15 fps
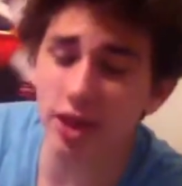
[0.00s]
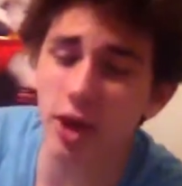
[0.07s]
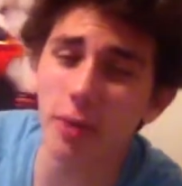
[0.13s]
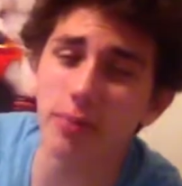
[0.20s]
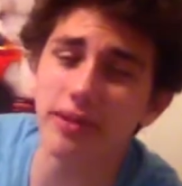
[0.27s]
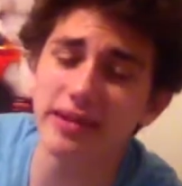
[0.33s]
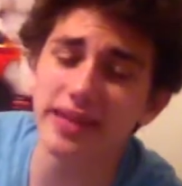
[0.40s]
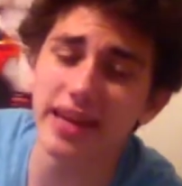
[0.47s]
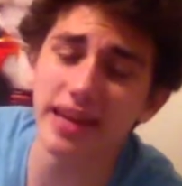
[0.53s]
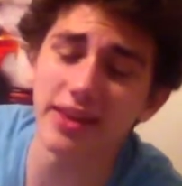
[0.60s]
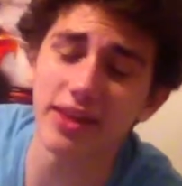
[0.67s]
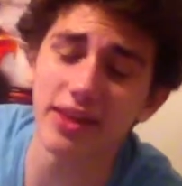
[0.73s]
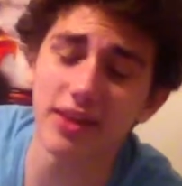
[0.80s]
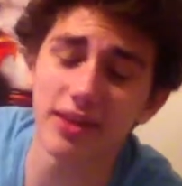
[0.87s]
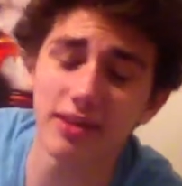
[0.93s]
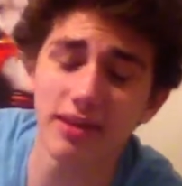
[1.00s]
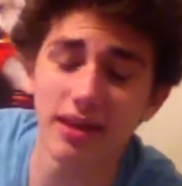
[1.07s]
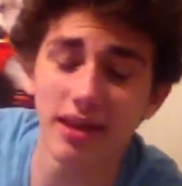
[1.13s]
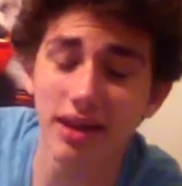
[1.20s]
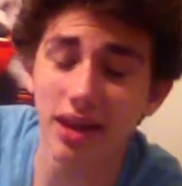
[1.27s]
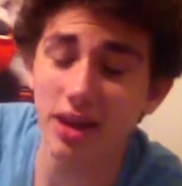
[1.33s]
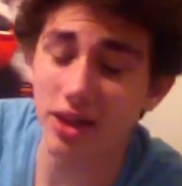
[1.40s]
open to anything.
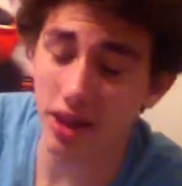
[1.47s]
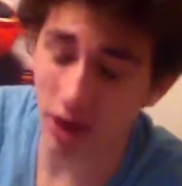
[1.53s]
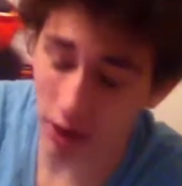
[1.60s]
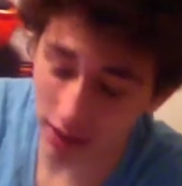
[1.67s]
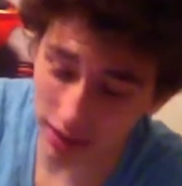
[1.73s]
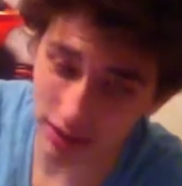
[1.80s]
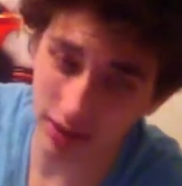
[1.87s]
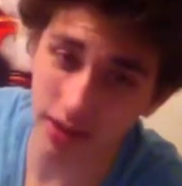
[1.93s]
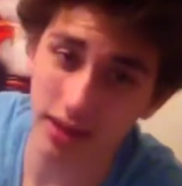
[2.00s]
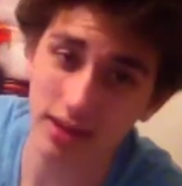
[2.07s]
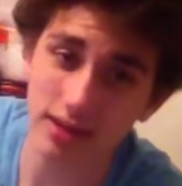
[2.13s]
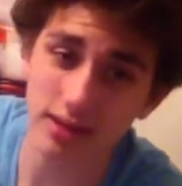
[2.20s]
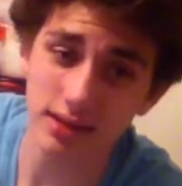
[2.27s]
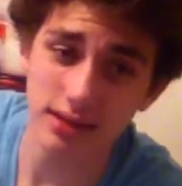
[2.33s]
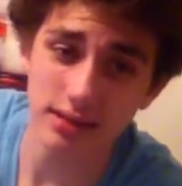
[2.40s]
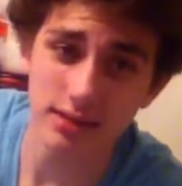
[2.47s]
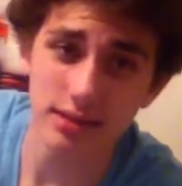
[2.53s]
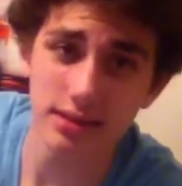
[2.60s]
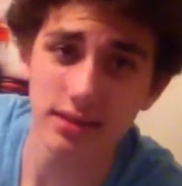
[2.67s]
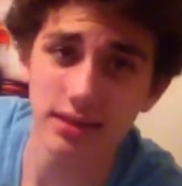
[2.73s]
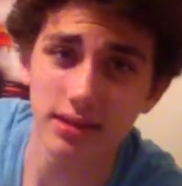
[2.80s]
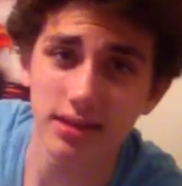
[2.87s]
To anything.
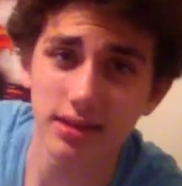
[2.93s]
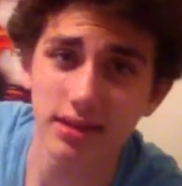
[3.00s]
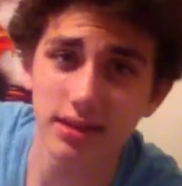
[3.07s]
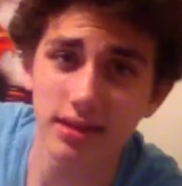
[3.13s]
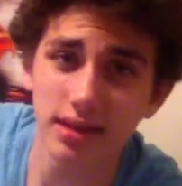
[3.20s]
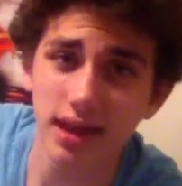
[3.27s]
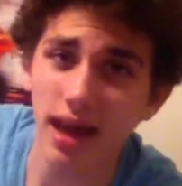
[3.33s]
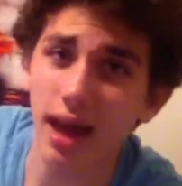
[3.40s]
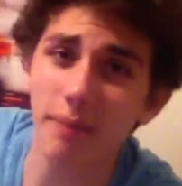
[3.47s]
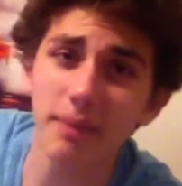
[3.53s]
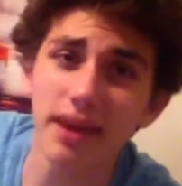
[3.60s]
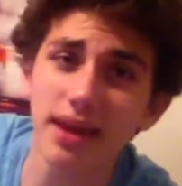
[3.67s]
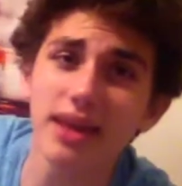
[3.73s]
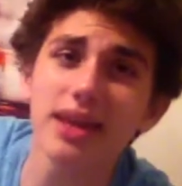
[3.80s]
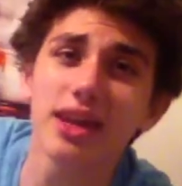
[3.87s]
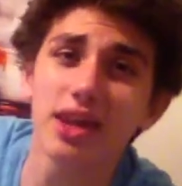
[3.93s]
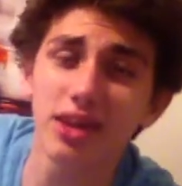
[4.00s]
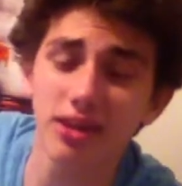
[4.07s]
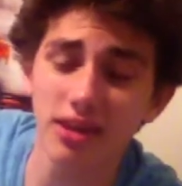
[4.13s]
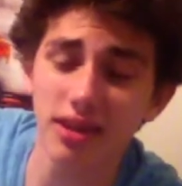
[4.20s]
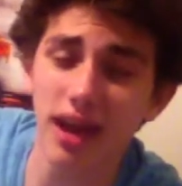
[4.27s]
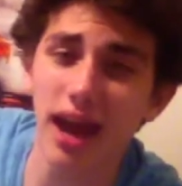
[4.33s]
I make
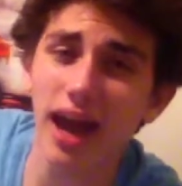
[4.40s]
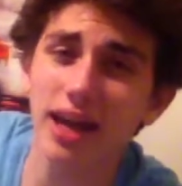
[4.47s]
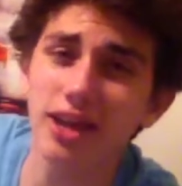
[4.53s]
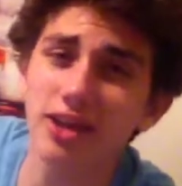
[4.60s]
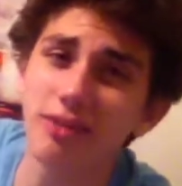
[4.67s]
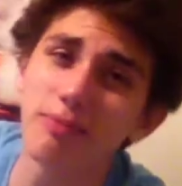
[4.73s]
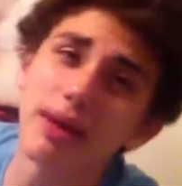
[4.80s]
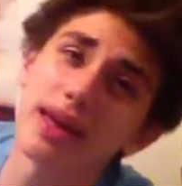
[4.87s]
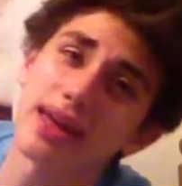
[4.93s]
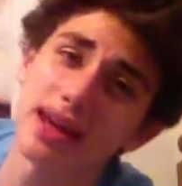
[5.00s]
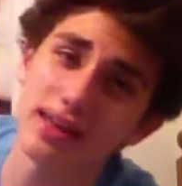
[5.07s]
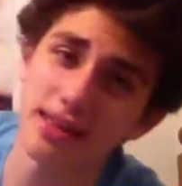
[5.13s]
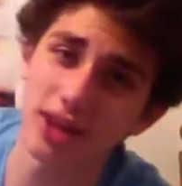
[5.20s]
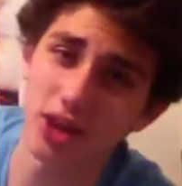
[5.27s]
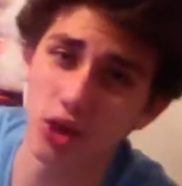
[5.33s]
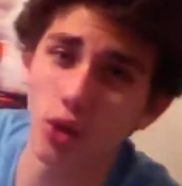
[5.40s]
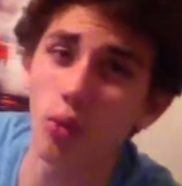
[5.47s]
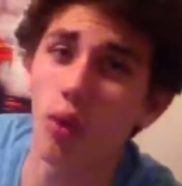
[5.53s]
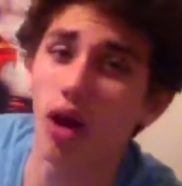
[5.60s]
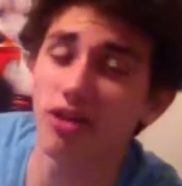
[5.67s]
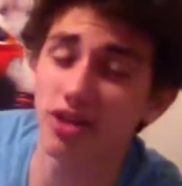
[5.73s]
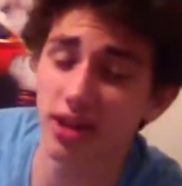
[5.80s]
I just make content. You
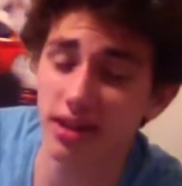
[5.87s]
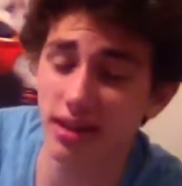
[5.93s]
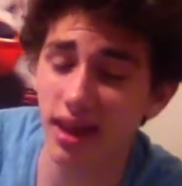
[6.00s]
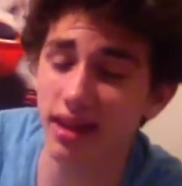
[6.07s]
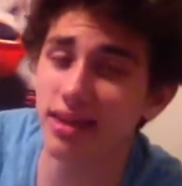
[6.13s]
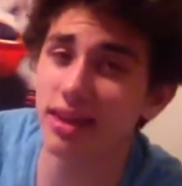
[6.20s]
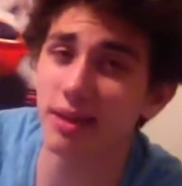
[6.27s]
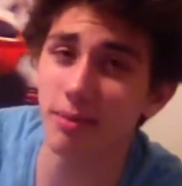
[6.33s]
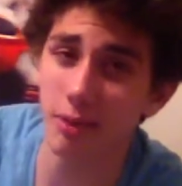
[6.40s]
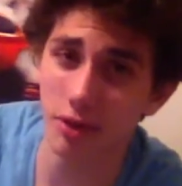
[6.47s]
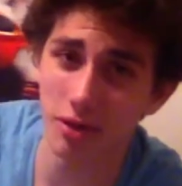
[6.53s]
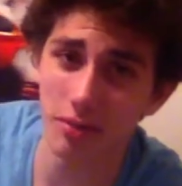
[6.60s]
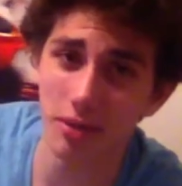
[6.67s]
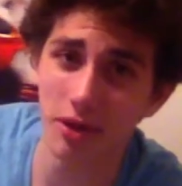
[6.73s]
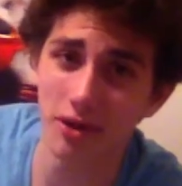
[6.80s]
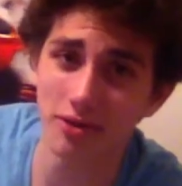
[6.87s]
watch it. That's the important part.